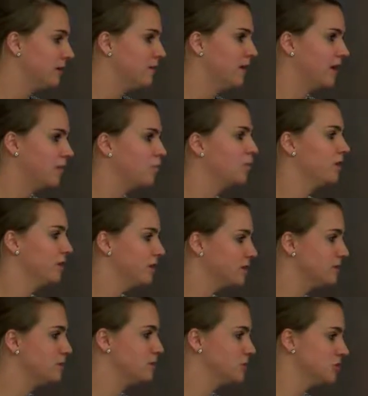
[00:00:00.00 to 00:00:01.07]
and like a really
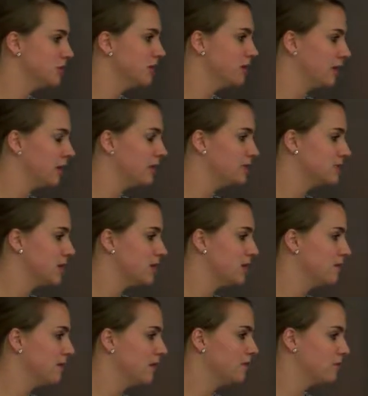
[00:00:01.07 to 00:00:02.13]
good surgeon can get it done
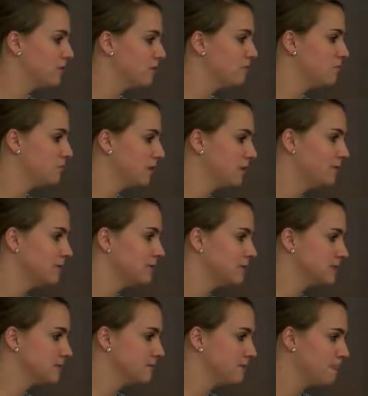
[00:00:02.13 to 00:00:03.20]
in like 3 to 4
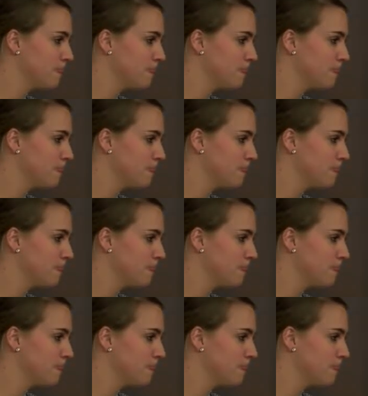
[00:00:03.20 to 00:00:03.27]
hours.